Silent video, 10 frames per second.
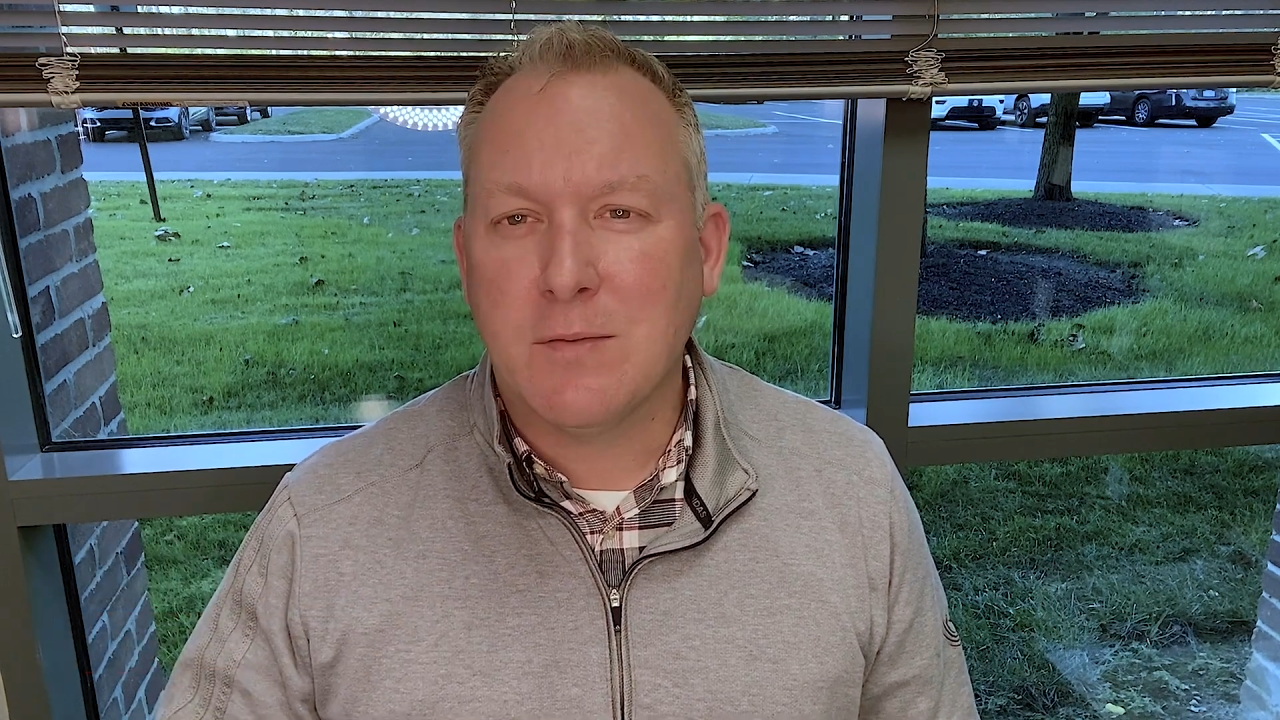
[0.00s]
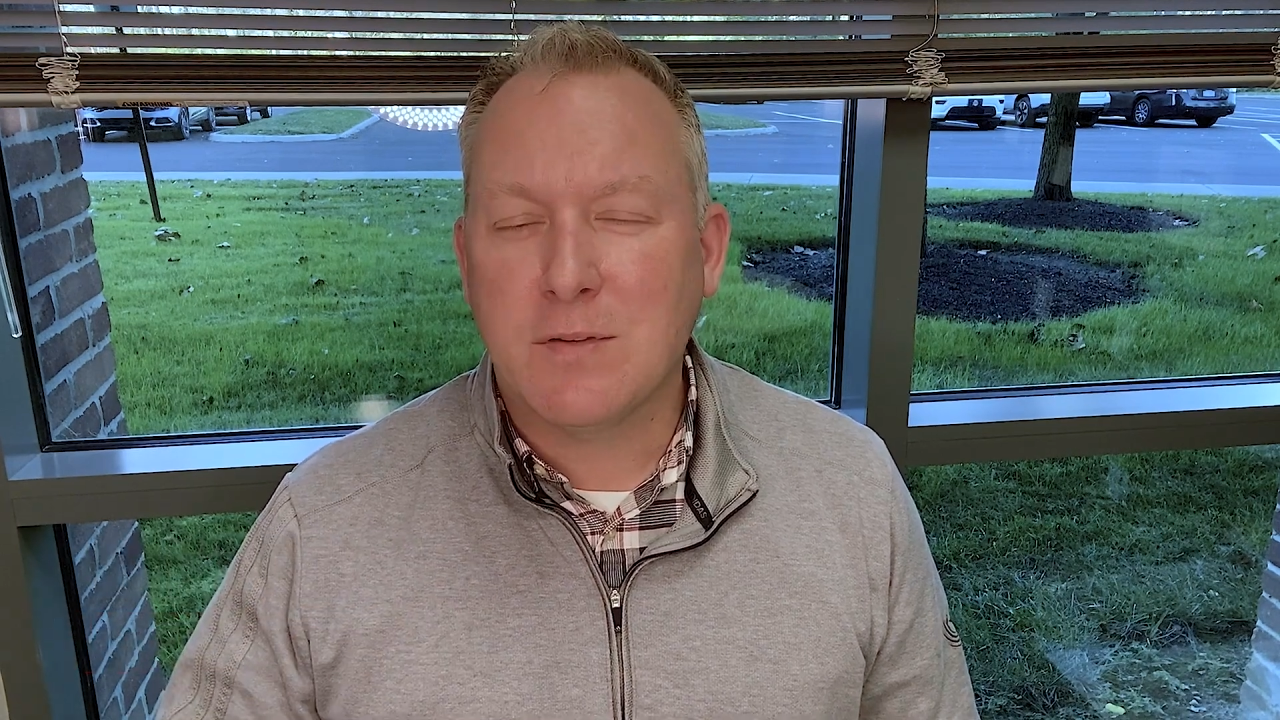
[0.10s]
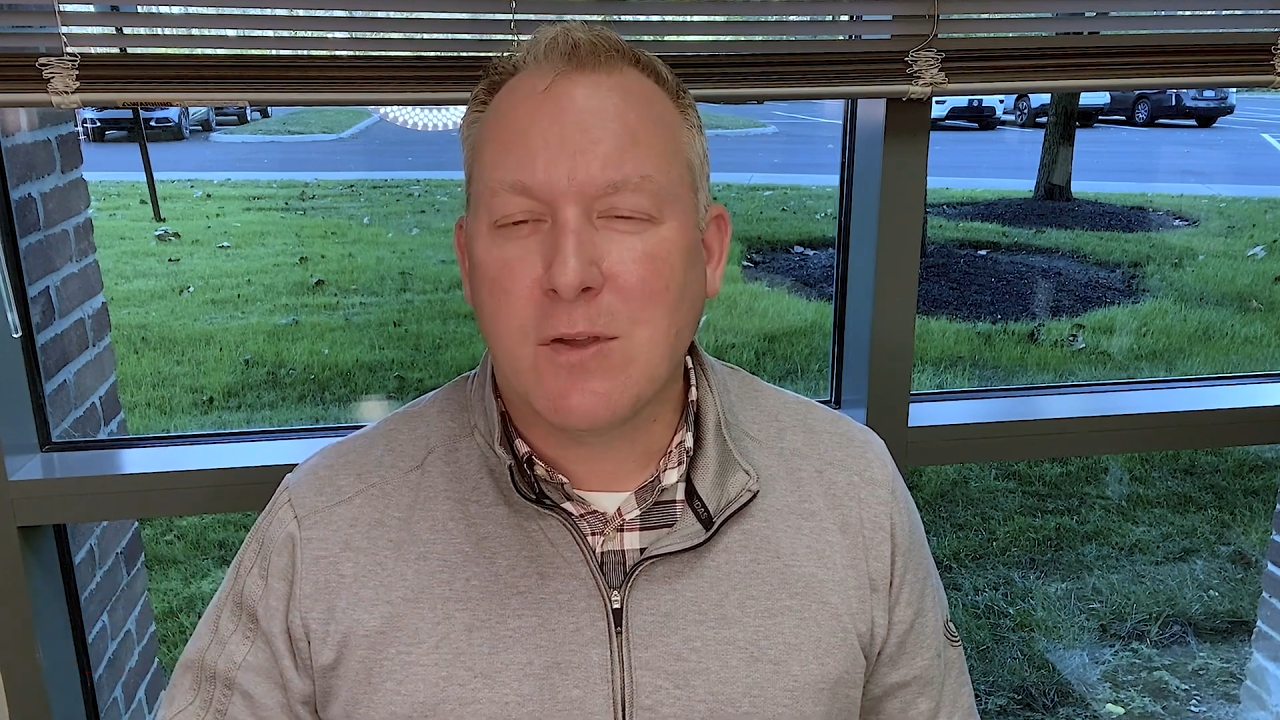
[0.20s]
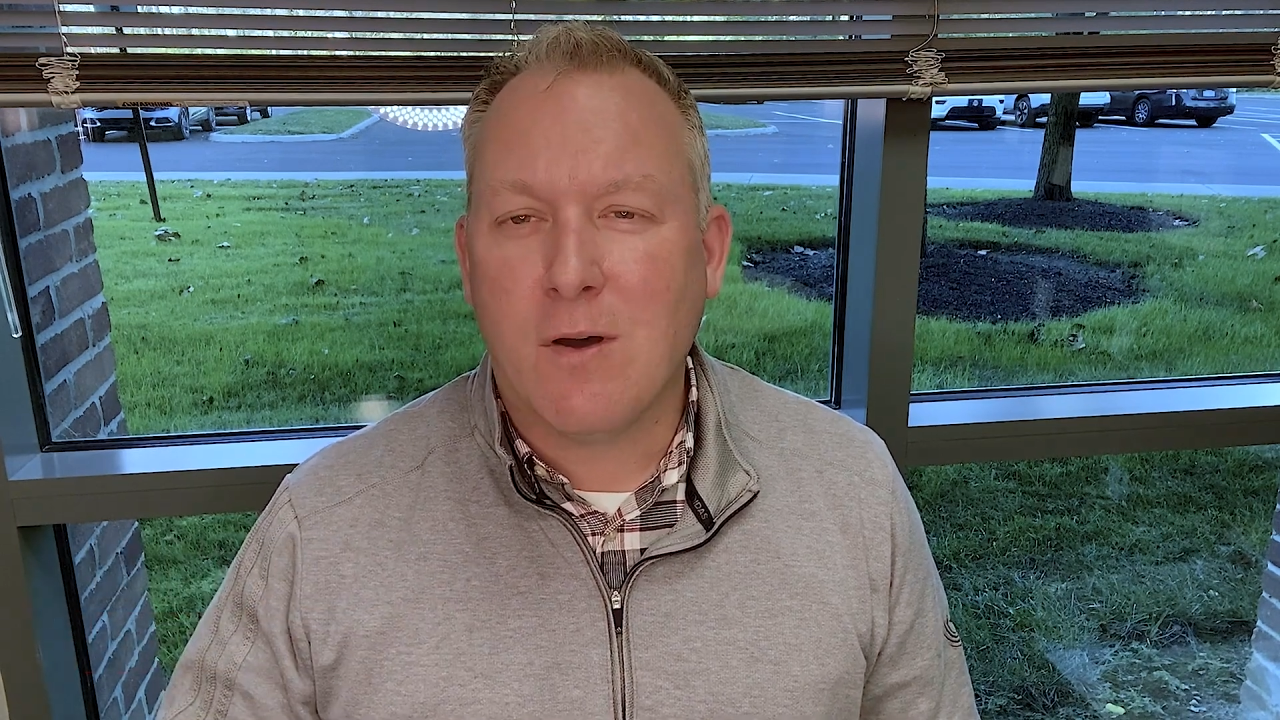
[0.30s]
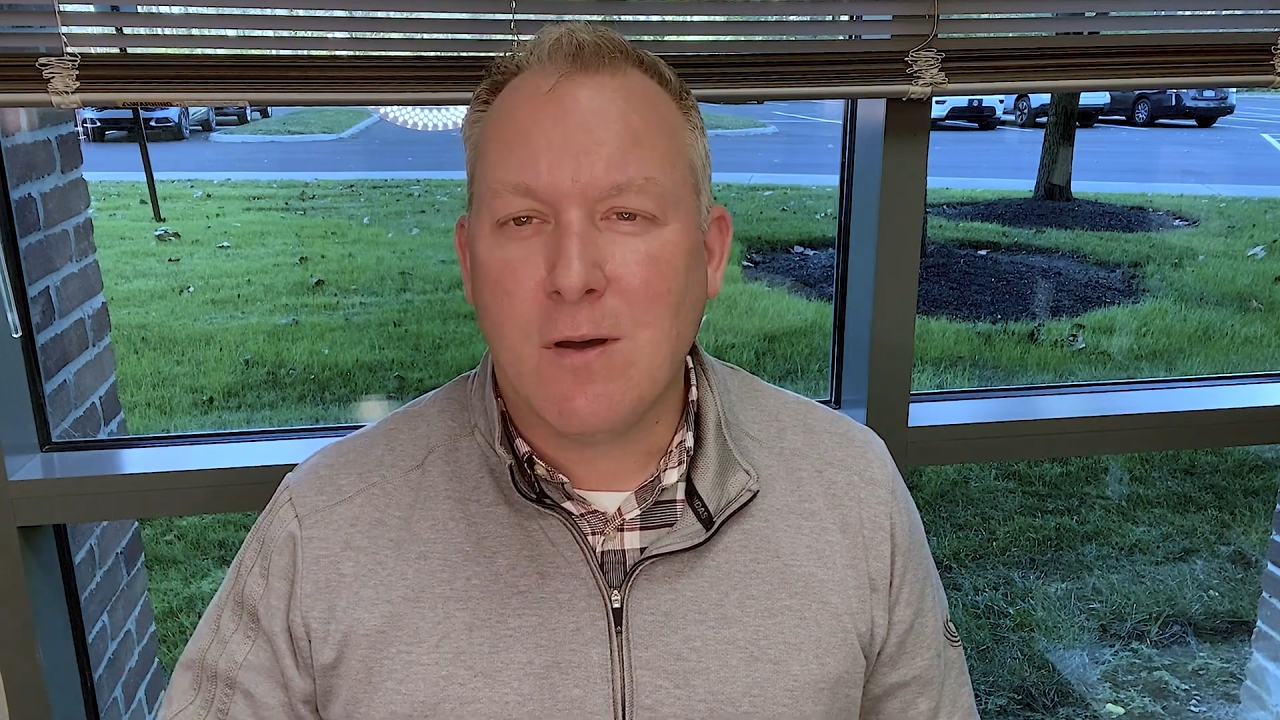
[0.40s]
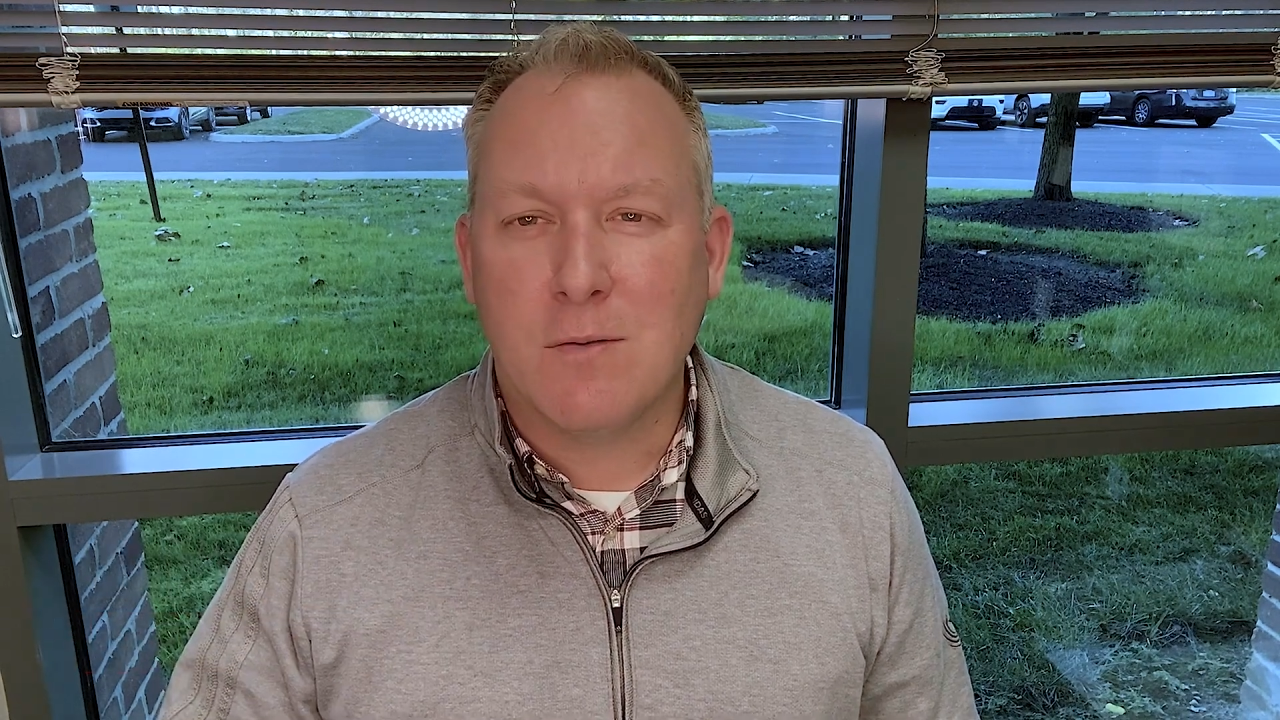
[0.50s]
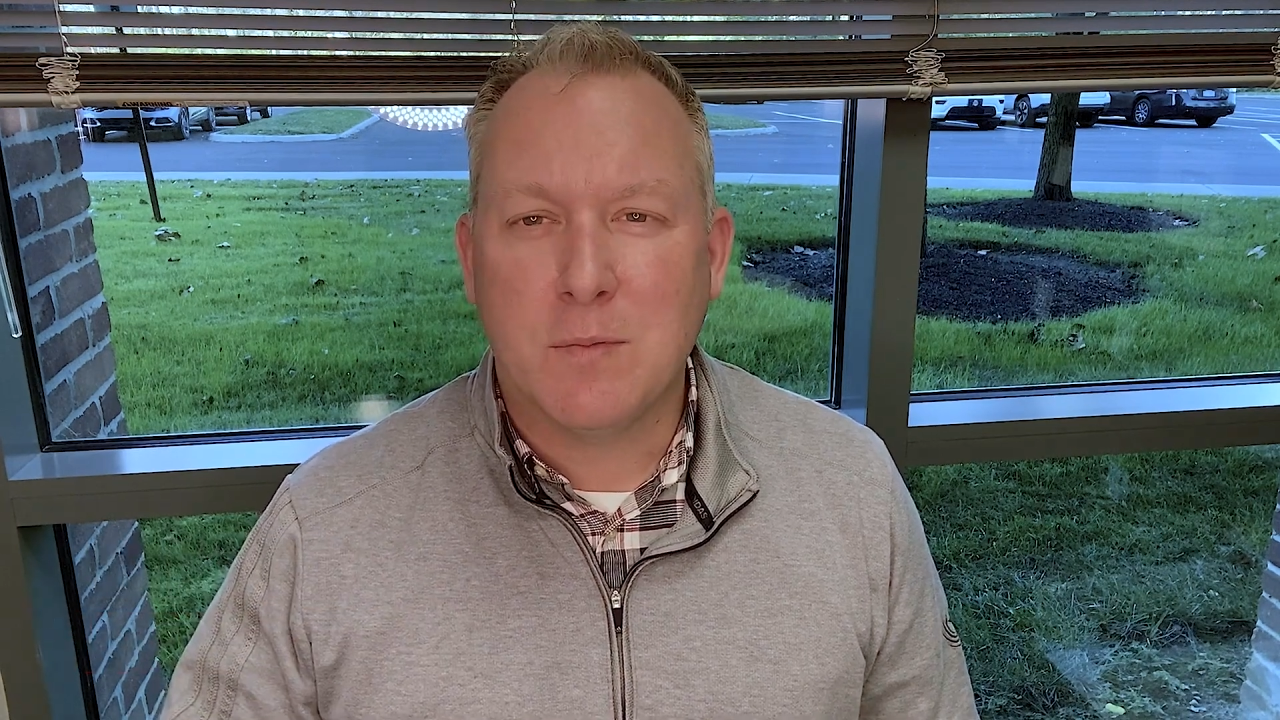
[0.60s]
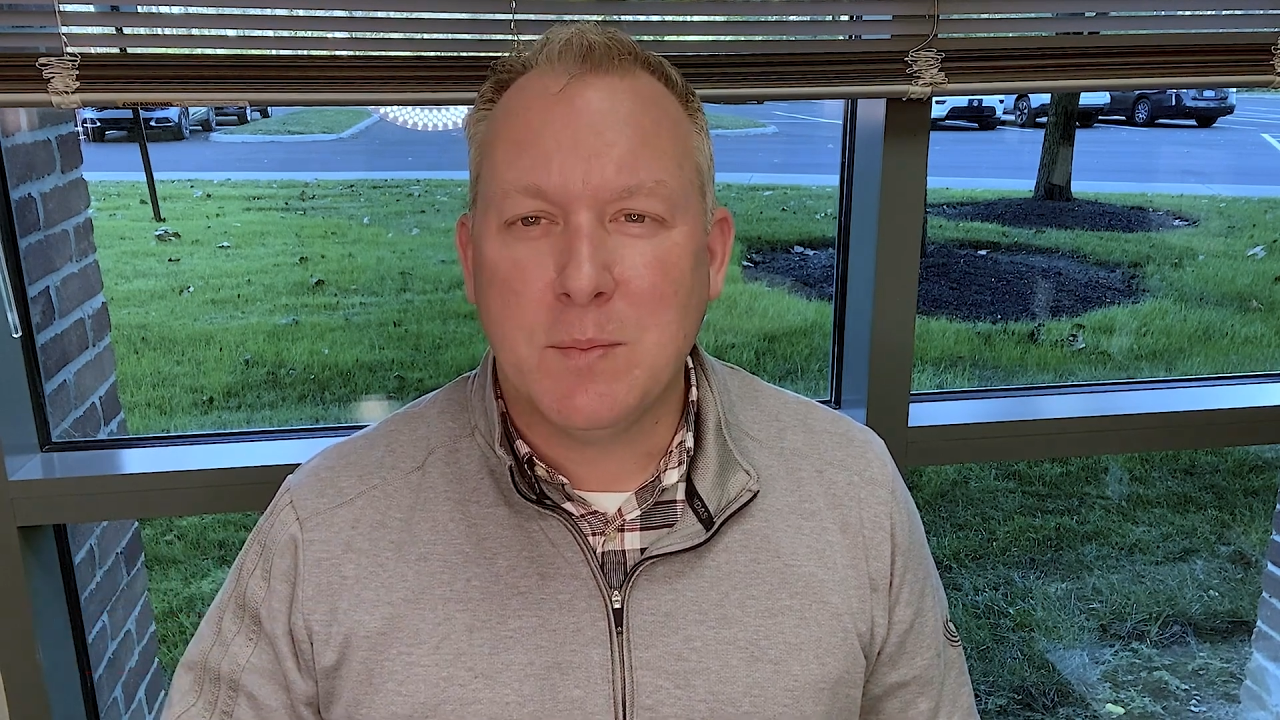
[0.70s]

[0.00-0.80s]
give us a call.